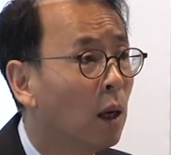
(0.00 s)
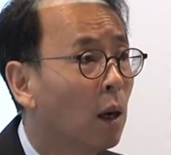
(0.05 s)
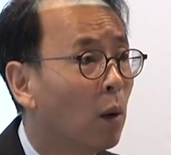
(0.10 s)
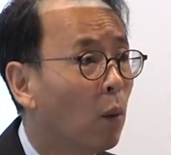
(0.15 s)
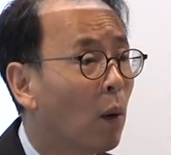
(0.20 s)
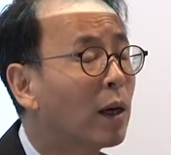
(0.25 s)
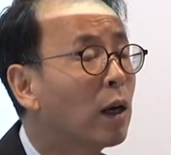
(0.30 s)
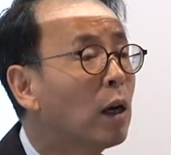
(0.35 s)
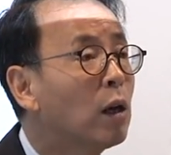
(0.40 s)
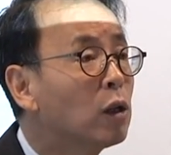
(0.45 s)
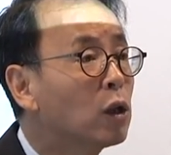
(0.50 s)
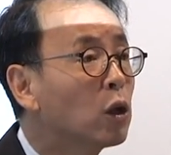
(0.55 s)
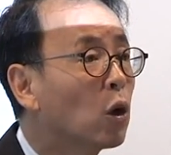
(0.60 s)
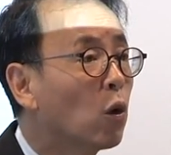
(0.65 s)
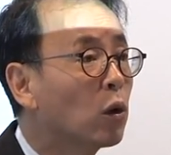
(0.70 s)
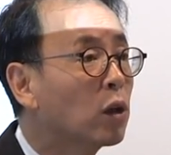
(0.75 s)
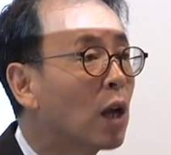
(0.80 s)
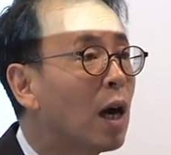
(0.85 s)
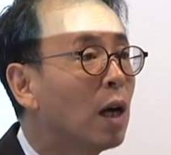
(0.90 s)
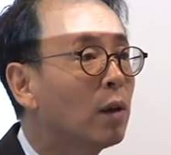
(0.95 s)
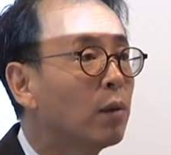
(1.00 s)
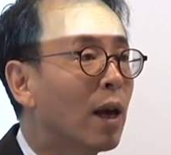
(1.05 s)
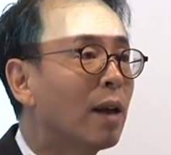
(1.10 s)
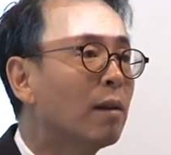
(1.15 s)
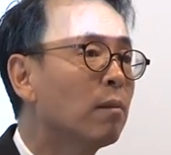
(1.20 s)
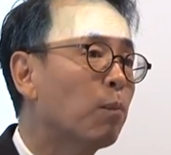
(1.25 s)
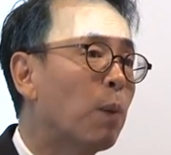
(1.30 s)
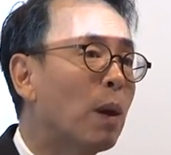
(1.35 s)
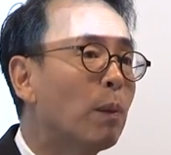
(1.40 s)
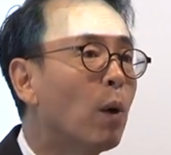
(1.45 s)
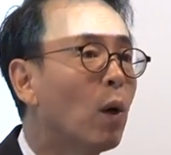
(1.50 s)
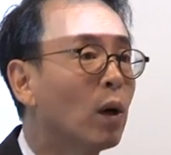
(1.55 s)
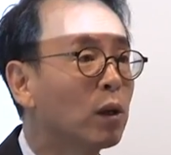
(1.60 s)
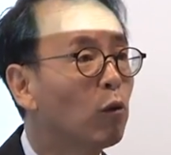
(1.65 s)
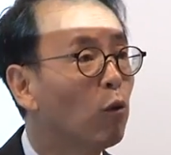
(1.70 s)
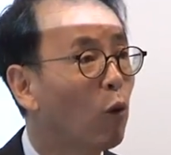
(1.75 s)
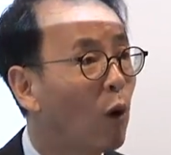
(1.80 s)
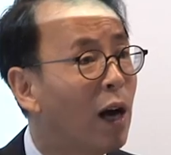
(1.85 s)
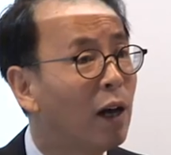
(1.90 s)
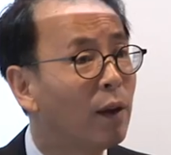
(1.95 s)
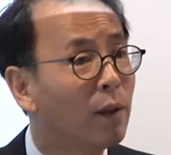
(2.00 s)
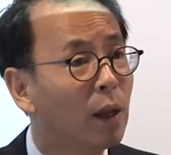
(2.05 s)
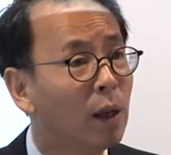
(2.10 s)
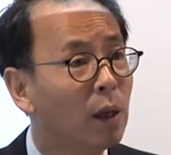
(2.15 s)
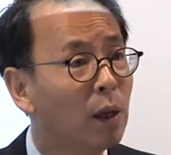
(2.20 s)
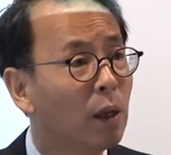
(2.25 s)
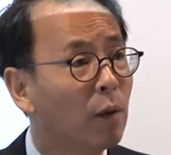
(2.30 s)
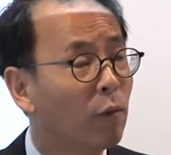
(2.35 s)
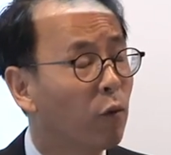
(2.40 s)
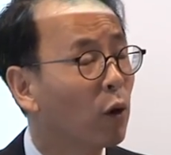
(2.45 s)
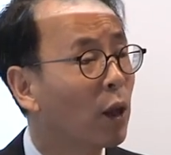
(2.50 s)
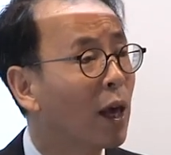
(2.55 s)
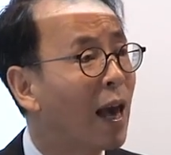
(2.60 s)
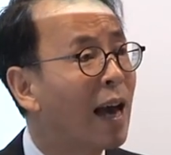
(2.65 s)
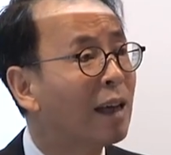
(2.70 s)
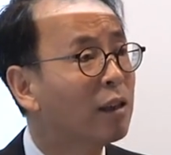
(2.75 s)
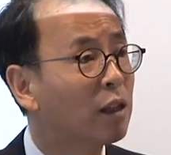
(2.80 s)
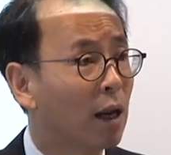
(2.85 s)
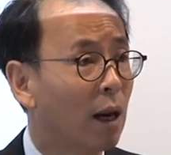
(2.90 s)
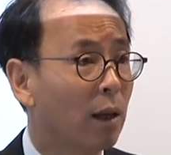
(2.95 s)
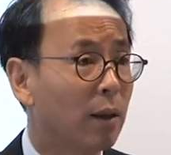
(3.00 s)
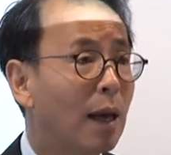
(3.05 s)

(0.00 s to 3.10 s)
When currency going down, then people want to run for the exit.